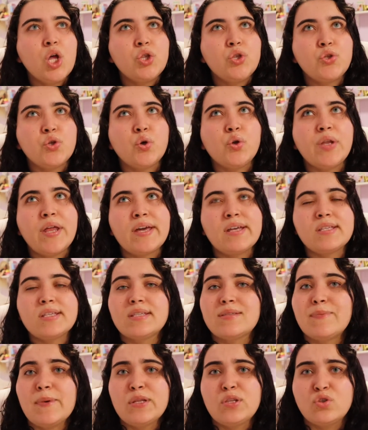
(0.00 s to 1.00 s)
don't like to
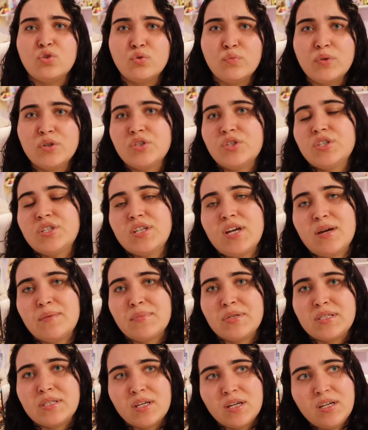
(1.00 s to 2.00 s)
spend too much time
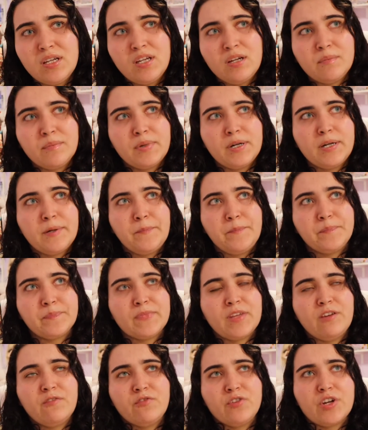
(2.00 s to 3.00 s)
studying, but
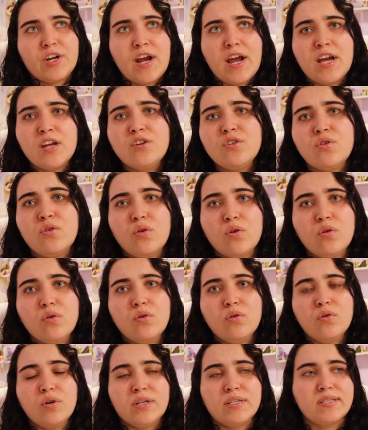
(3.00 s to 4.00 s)
if your end
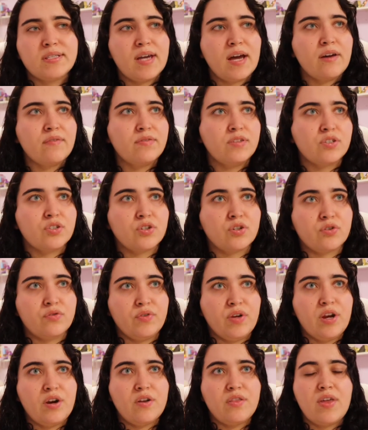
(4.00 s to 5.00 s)
goal is to have this
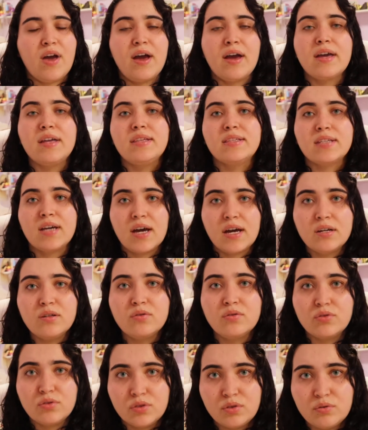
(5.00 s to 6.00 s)
career that
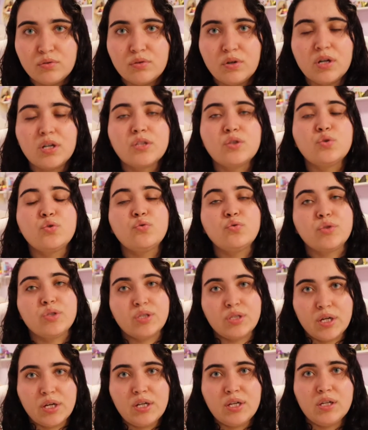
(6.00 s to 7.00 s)
entitles you to
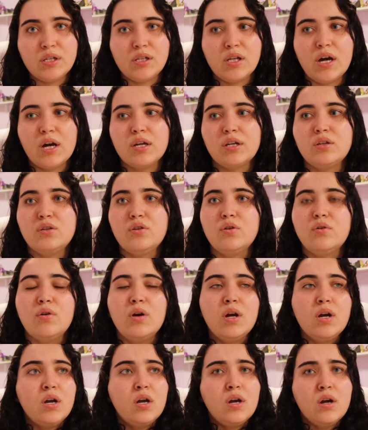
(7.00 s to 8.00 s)
study a lot, you know,
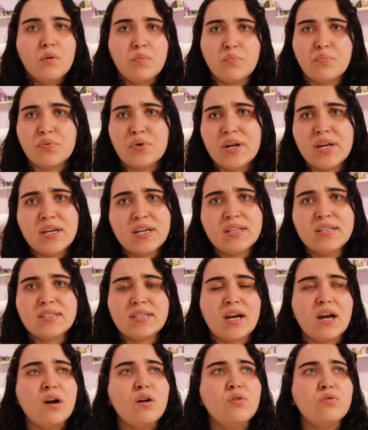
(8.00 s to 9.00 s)
break it
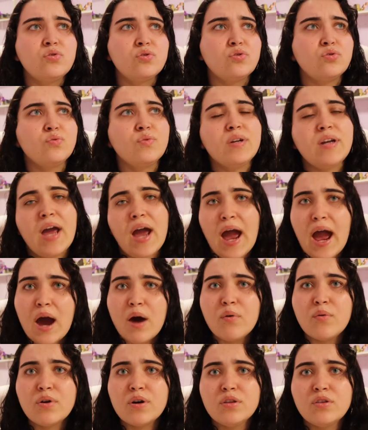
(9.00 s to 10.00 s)
down. Do an
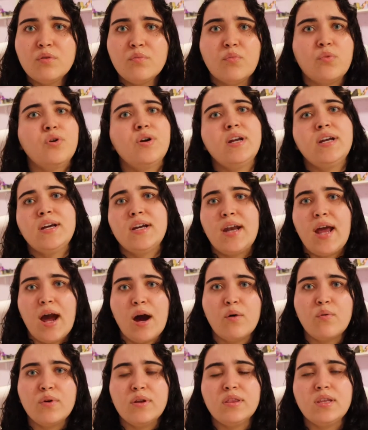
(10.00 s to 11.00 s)
hour in the morning, an
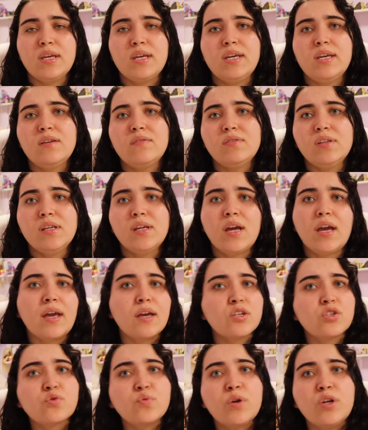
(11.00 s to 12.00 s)
hour in the evening, and
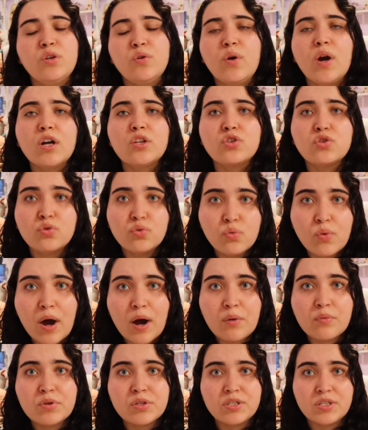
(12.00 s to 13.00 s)
guess what? You got 2
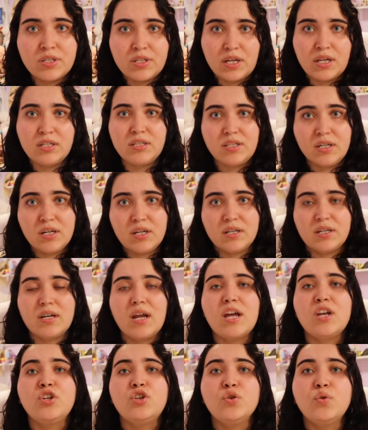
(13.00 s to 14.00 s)
hours a day done.
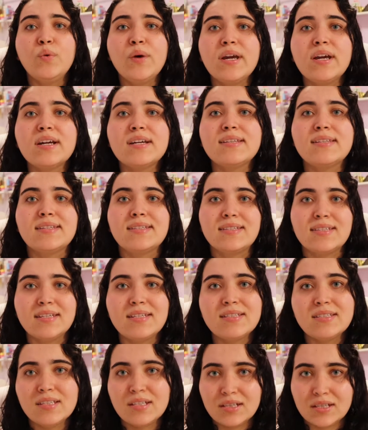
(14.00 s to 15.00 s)
And do it
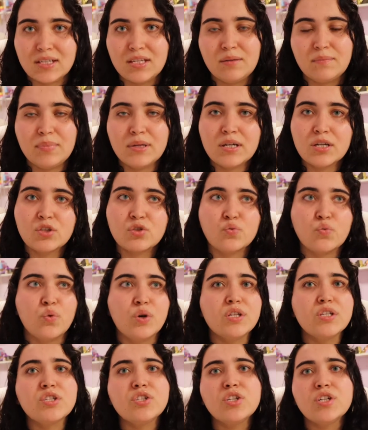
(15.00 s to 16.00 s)
consistently, because
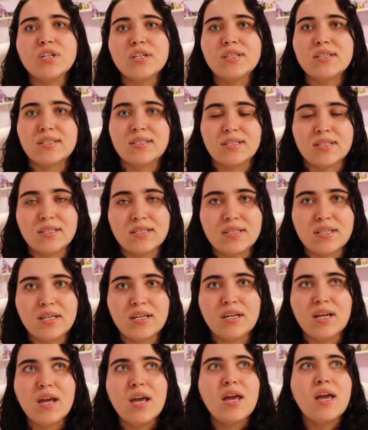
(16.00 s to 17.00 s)
once you're
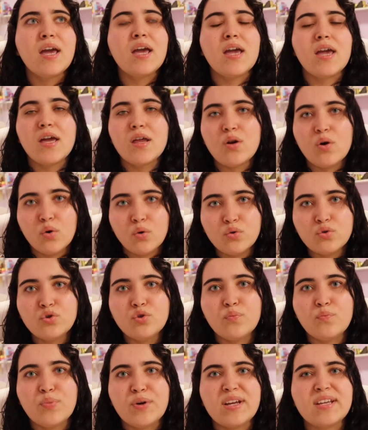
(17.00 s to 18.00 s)
consistent, it
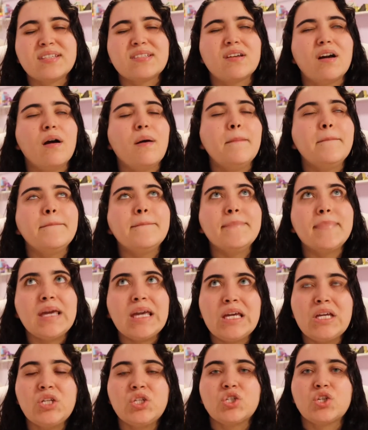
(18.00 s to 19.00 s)
also brings a
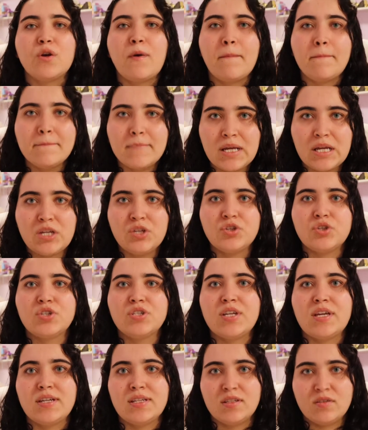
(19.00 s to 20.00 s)
major
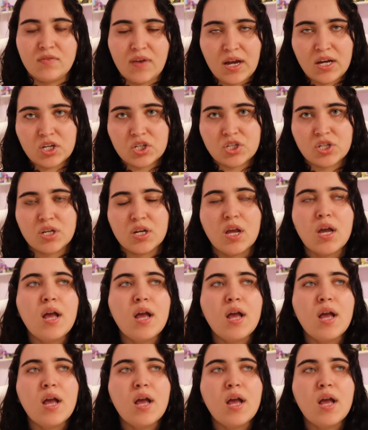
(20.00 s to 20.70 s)
satisfaction.